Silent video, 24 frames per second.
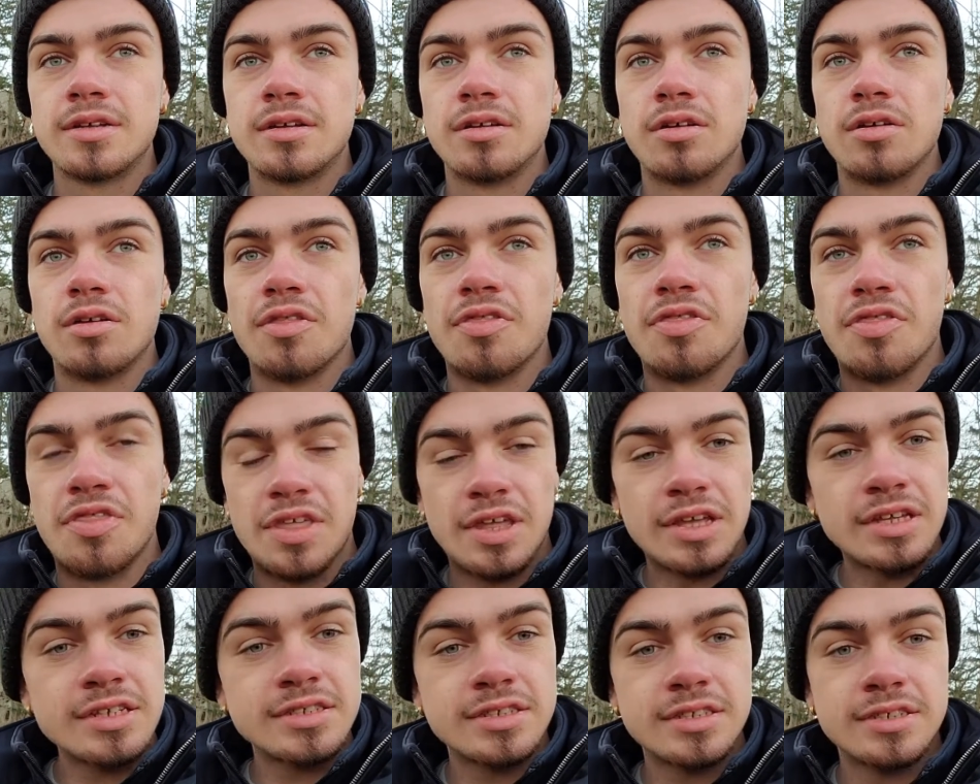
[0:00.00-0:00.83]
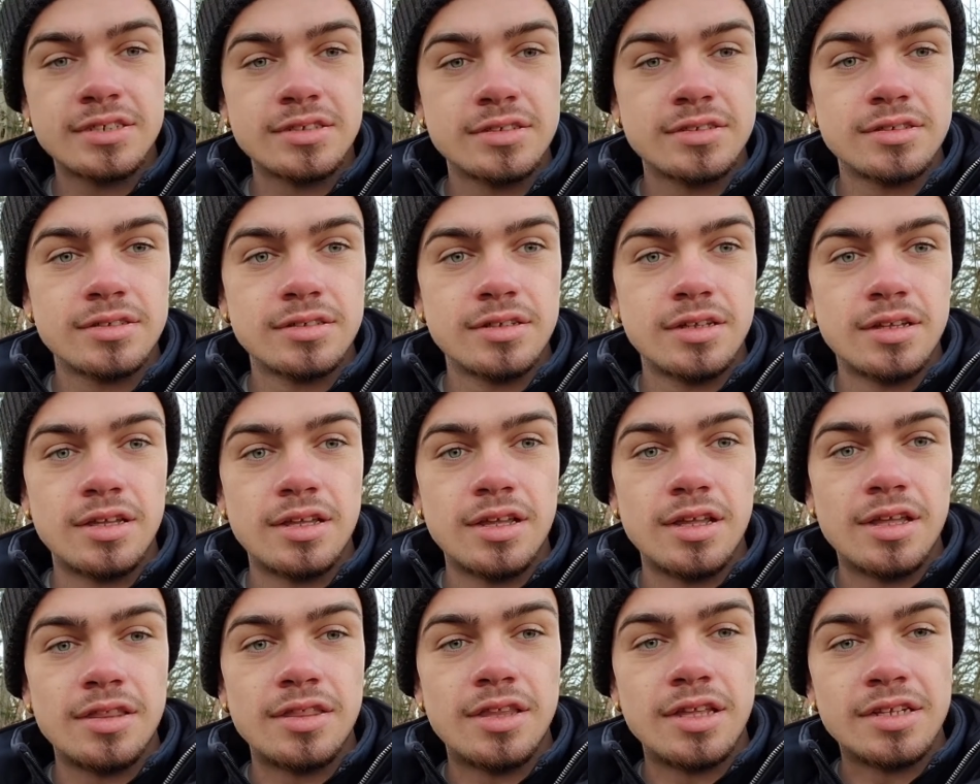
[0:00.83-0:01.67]
this
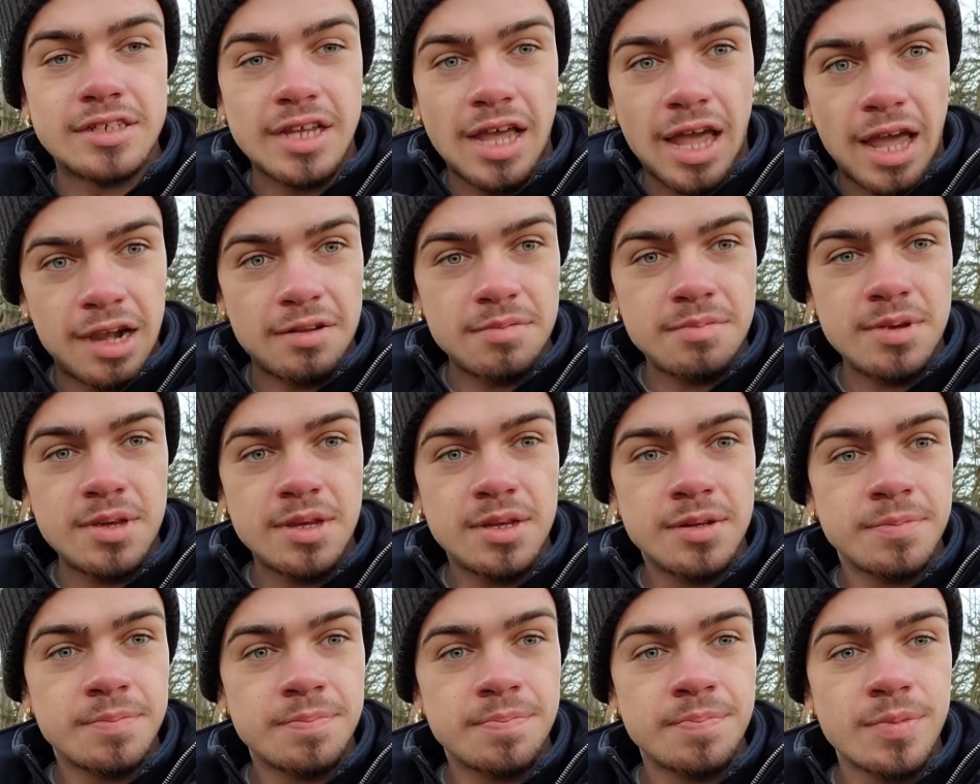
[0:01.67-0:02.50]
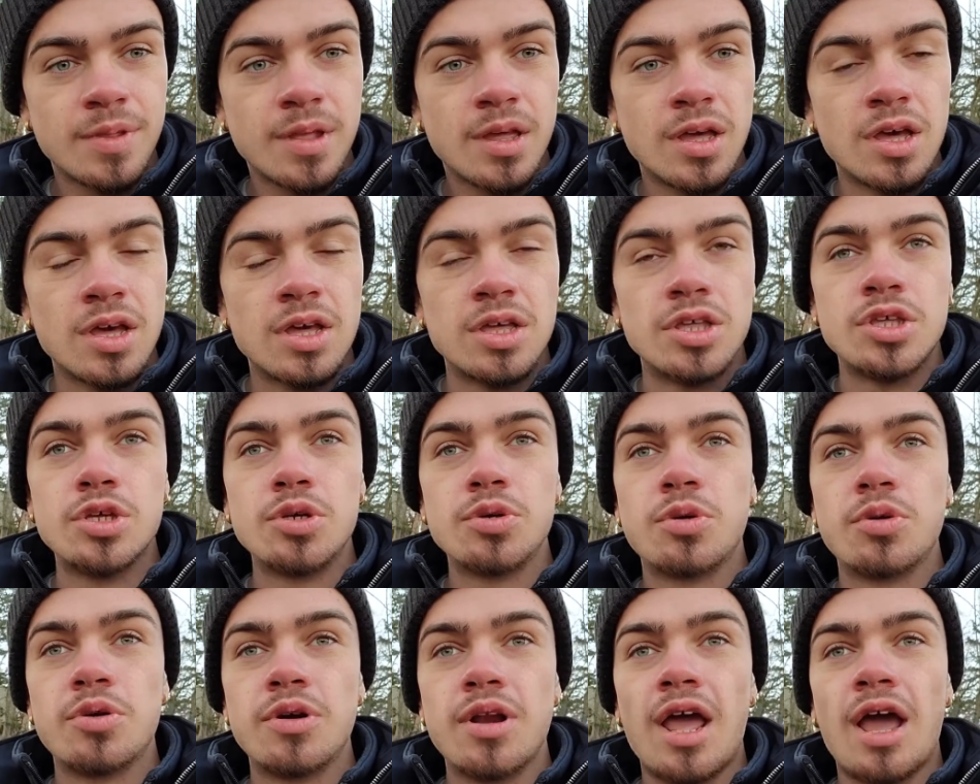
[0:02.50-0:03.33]
enemy, you are
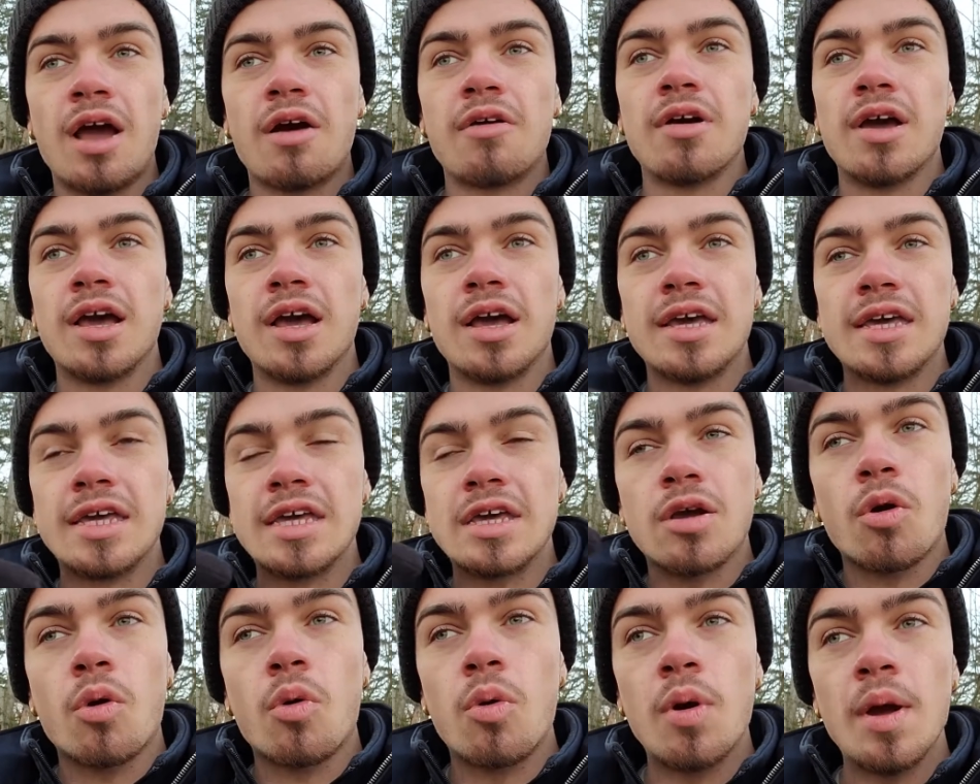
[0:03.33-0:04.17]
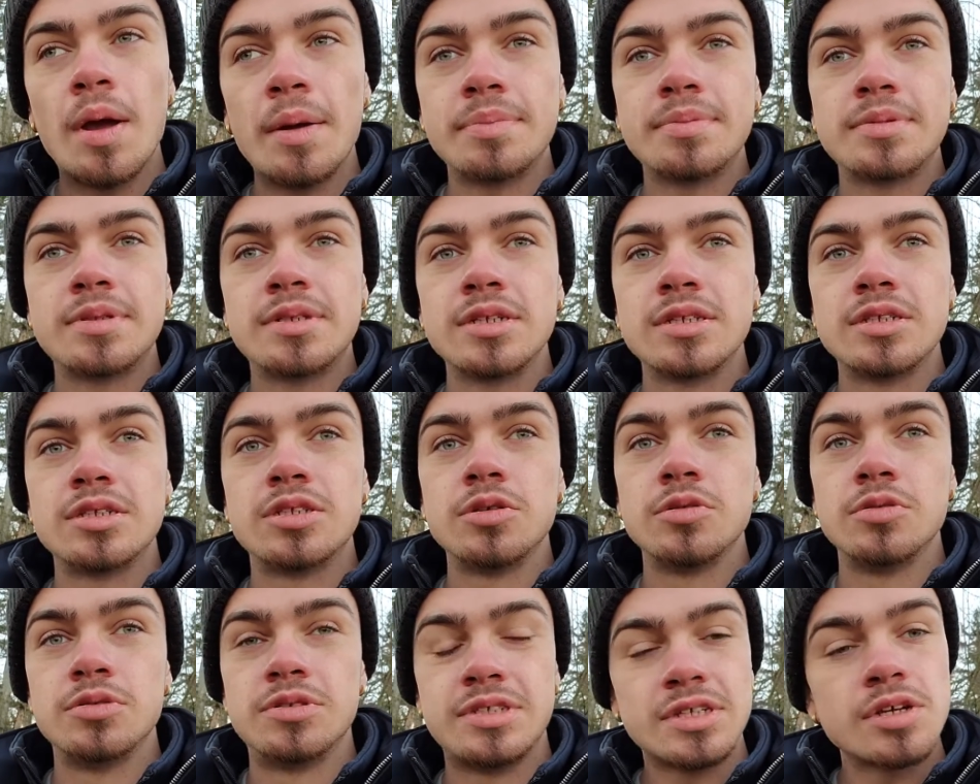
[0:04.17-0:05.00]
now equipped to
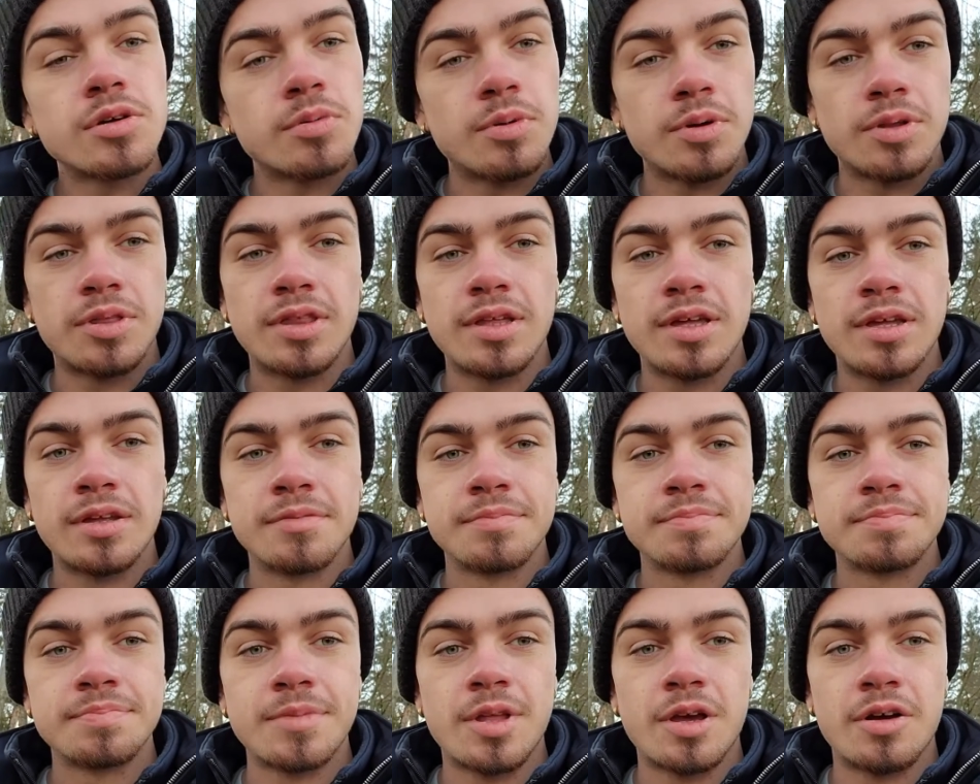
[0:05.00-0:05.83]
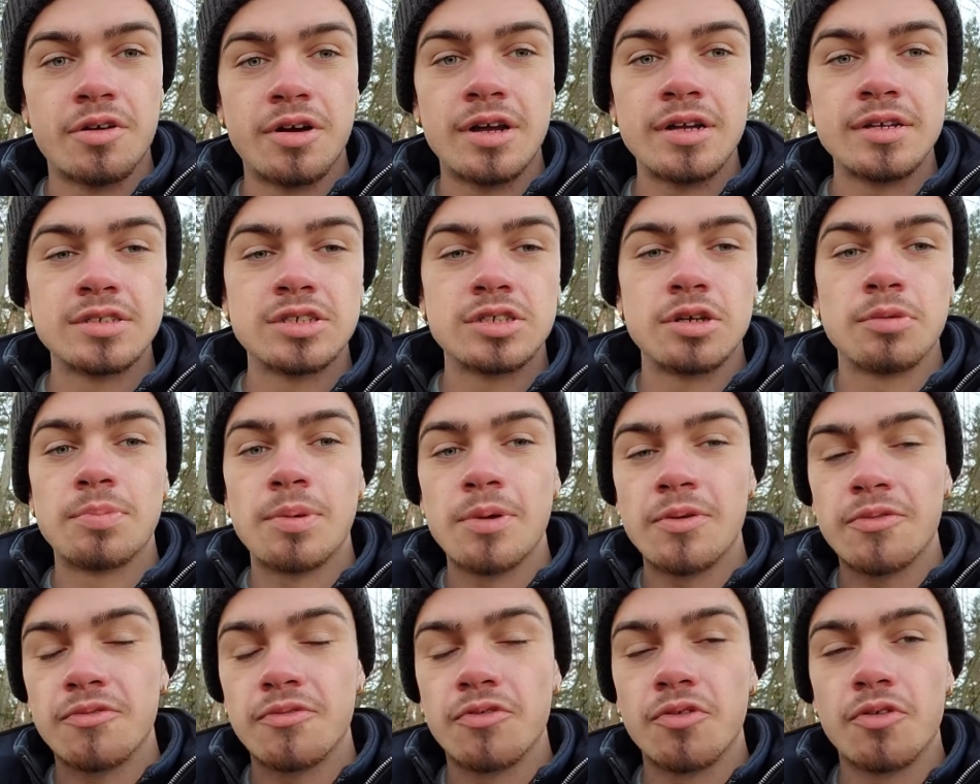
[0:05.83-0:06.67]
deal with it, all right? So
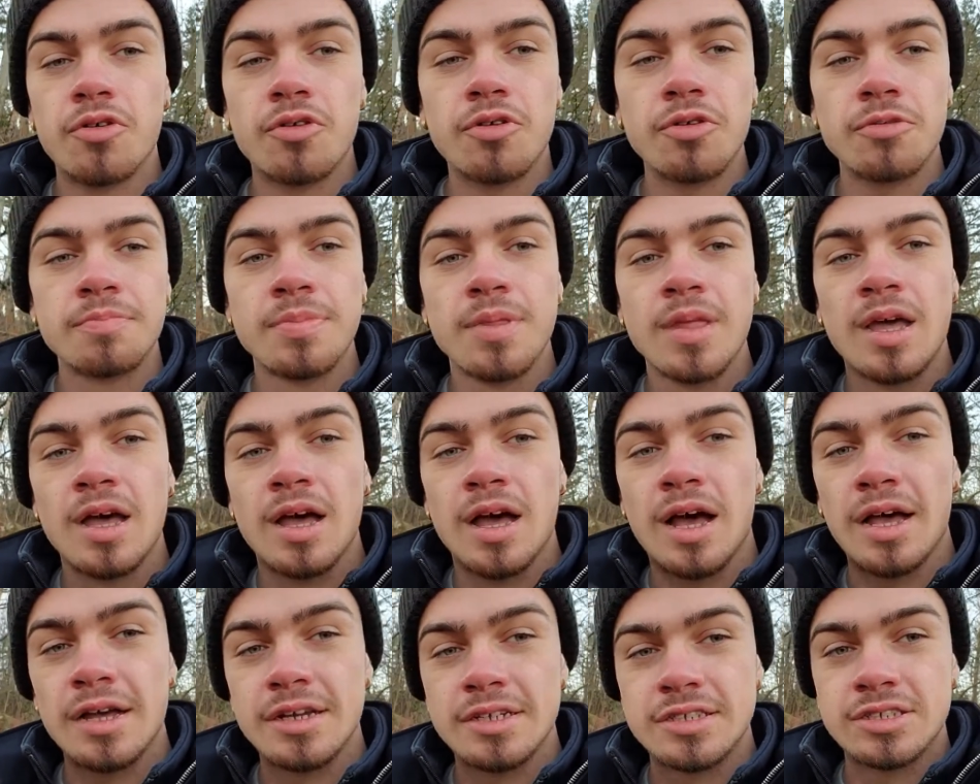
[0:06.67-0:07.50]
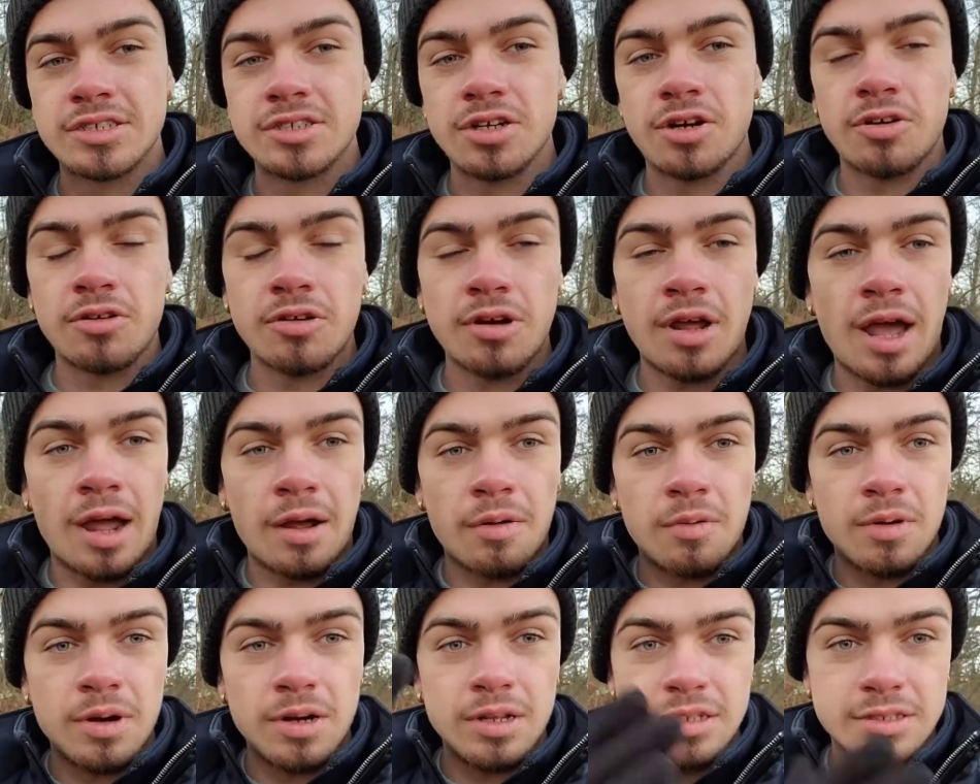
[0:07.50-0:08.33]
before I start, I
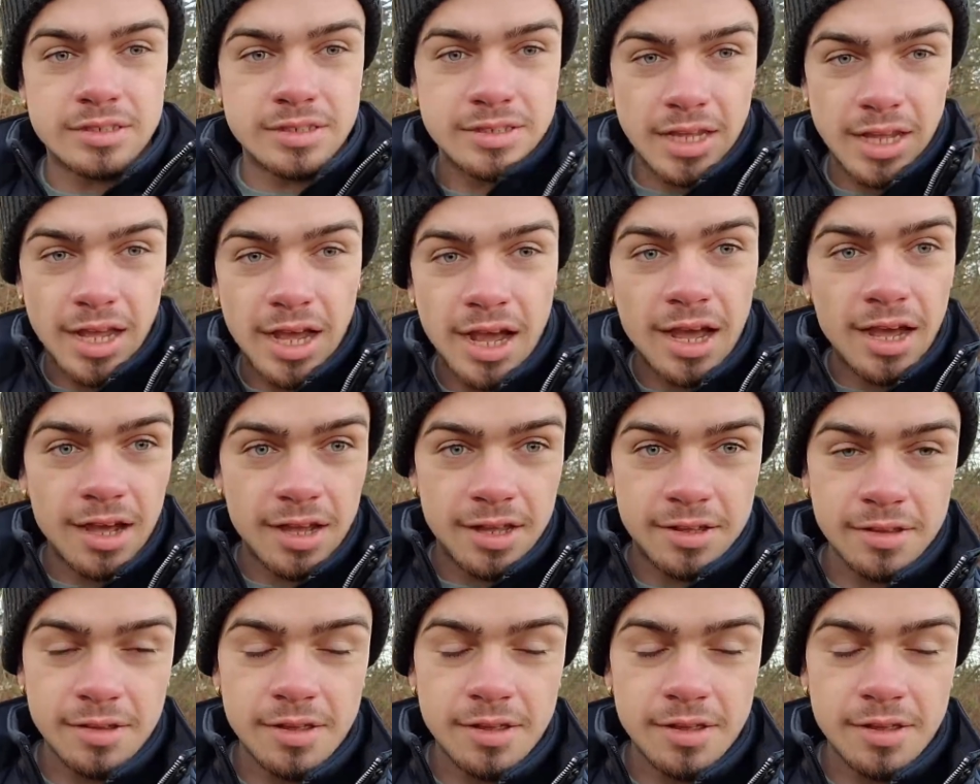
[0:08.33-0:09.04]
want to say hi.